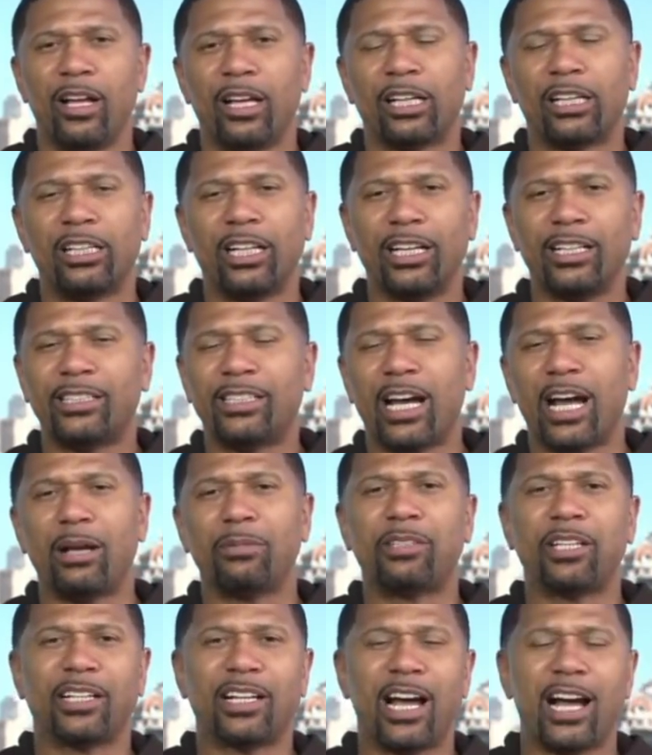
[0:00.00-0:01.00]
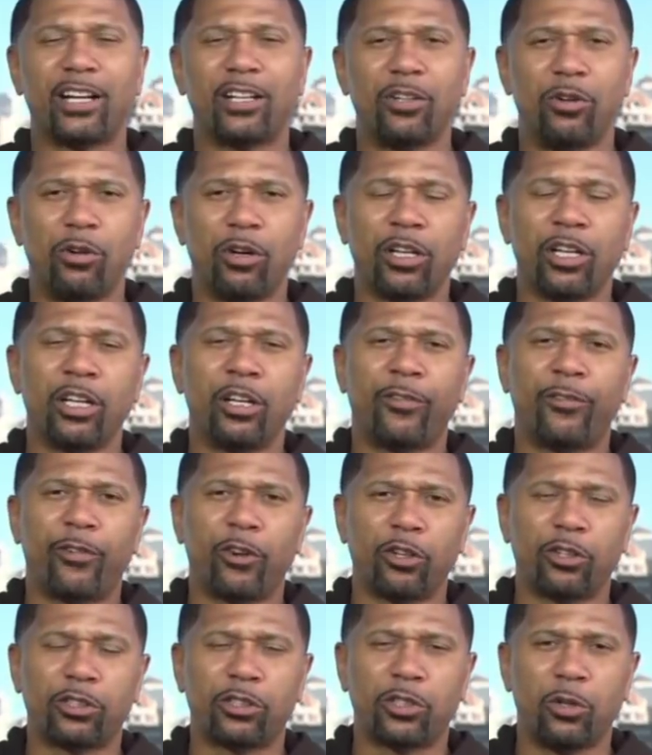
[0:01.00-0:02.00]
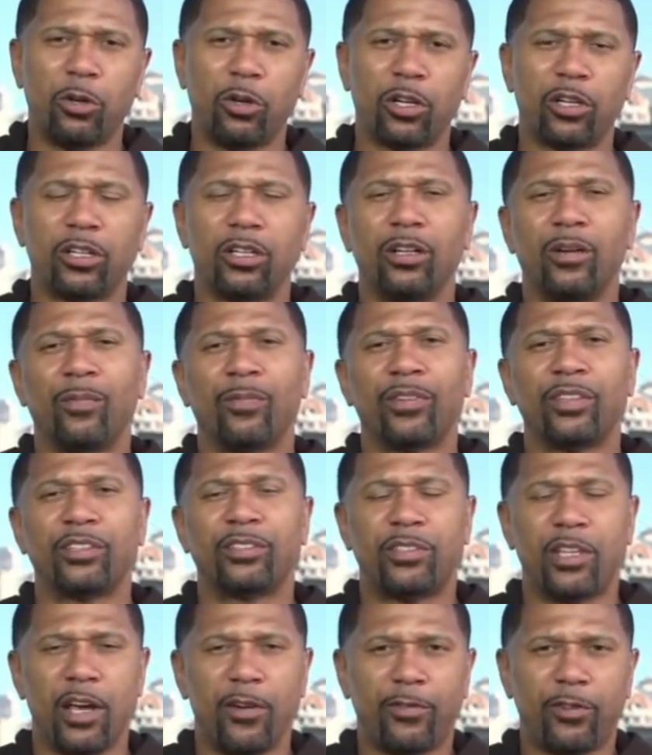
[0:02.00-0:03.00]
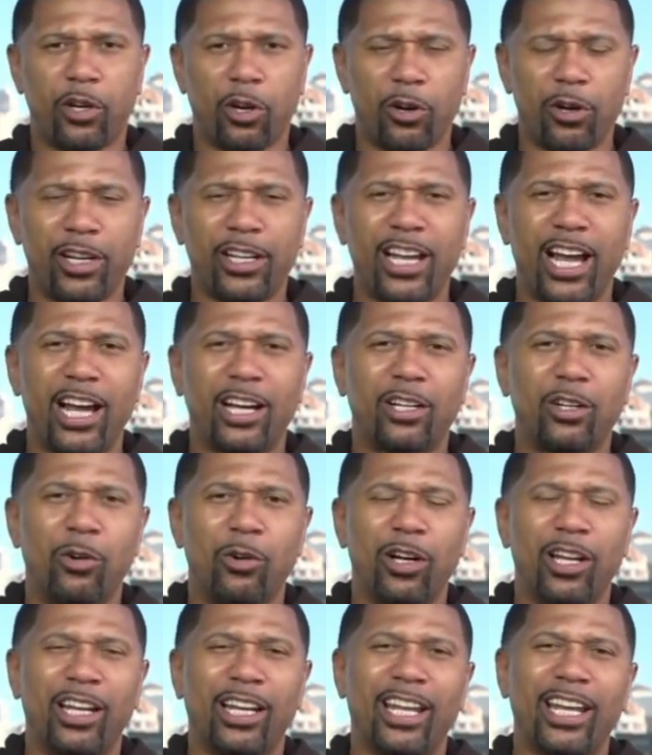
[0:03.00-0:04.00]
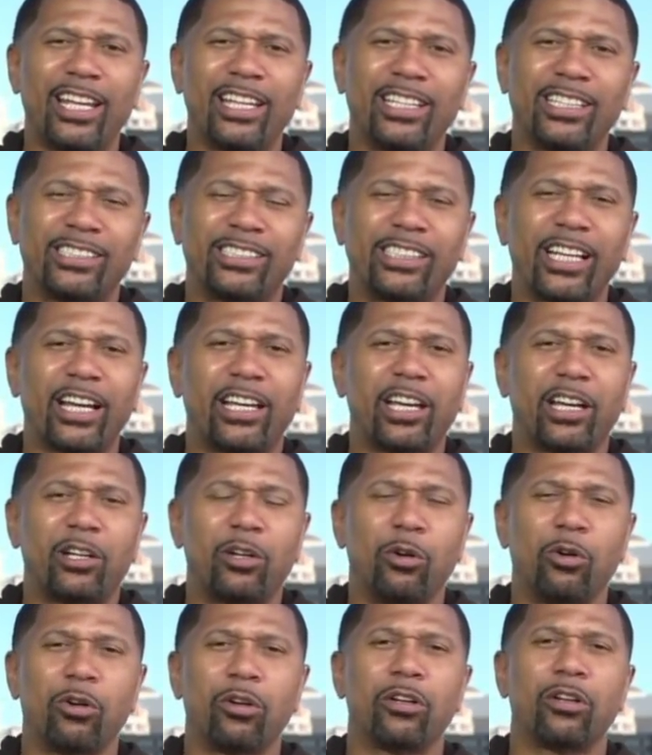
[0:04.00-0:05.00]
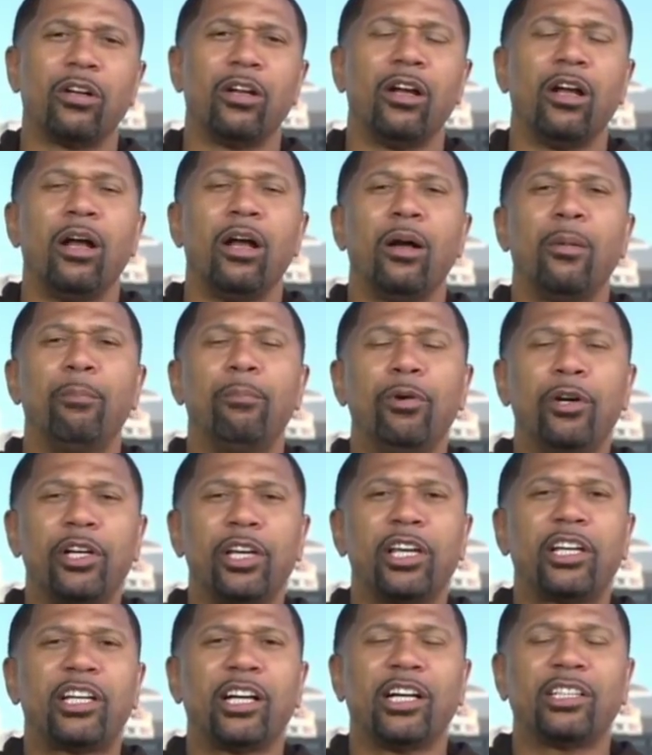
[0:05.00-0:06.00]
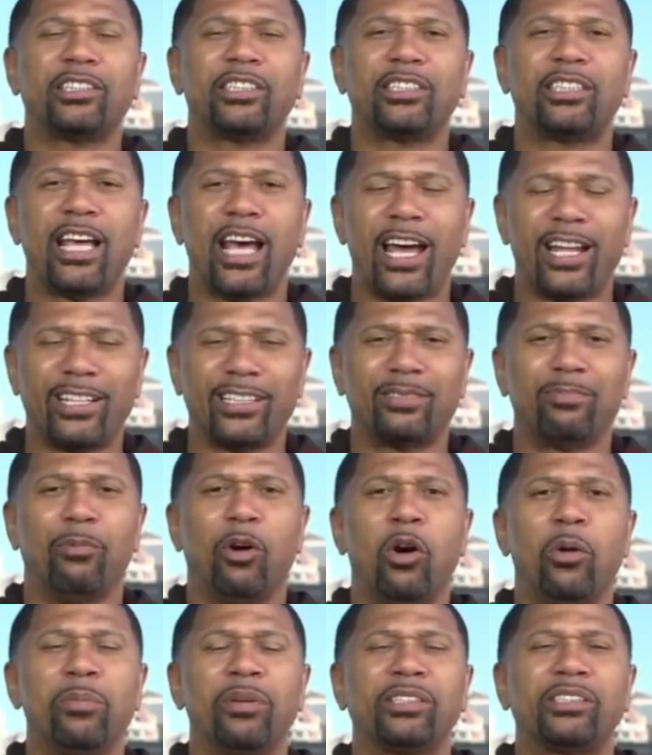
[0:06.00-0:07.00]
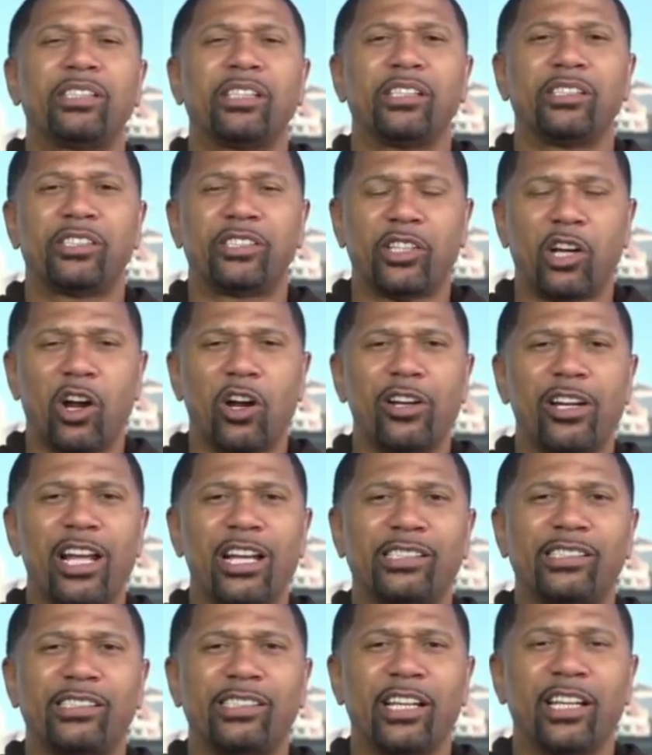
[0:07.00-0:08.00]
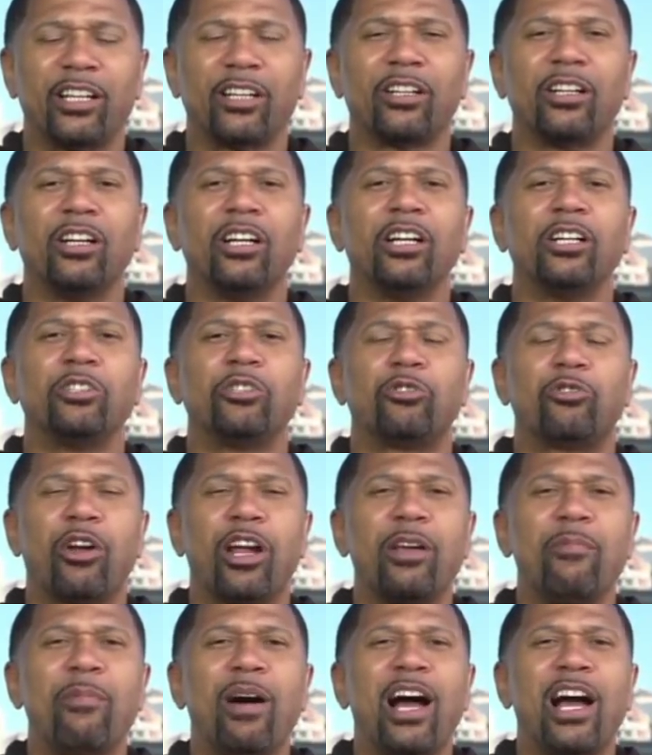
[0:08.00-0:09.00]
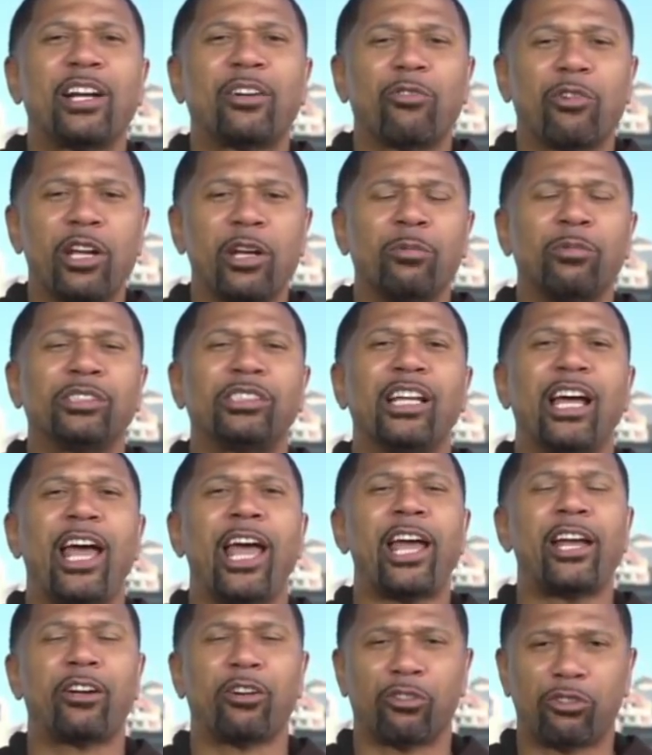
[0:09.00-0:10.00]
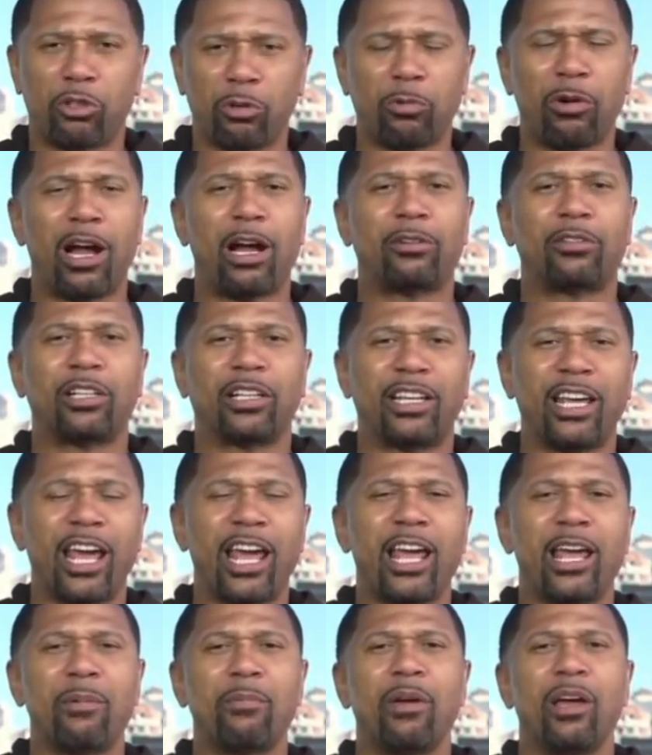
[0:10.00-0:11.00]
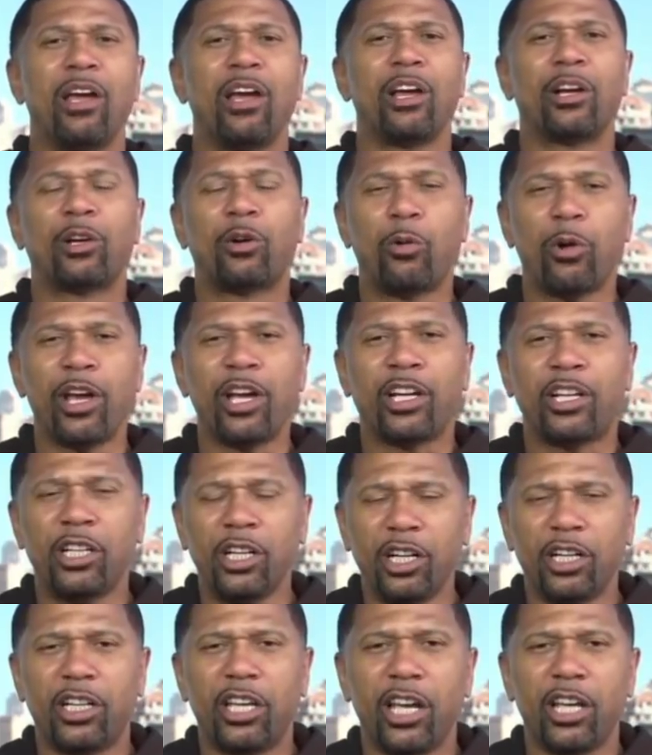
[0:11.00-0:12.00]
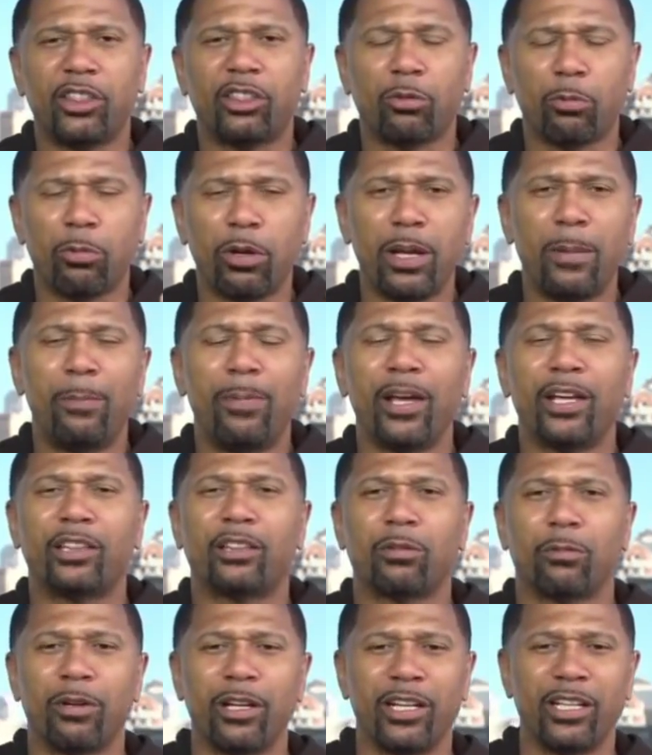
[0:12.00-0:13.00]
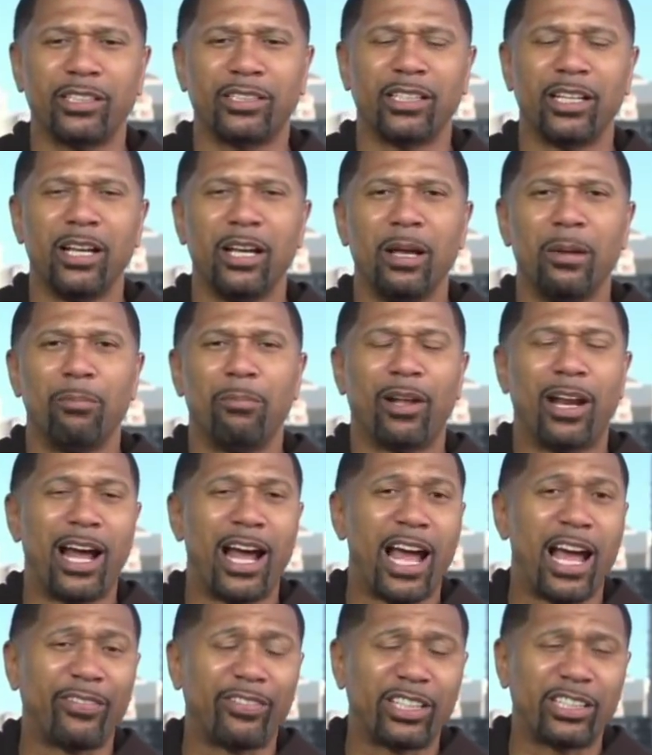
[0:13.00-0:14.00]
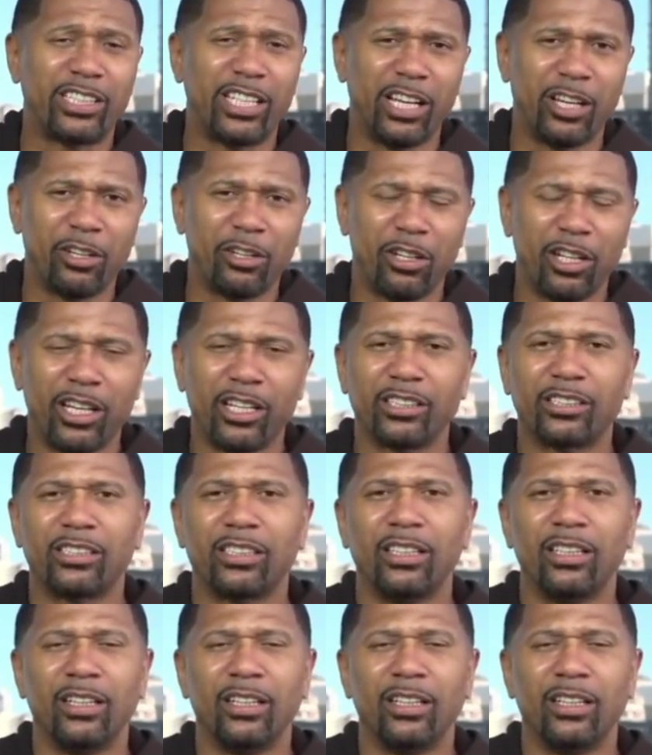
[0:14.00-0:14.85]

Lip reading: Klay Thompson got going in the first quarter. Steph Curry got going late in the second quarter. Boogie Cousins had his moments starting at center. Draymond Green was the anchor throughout the game. Quinn Cook hit 3 big threes. But I have to tell you this,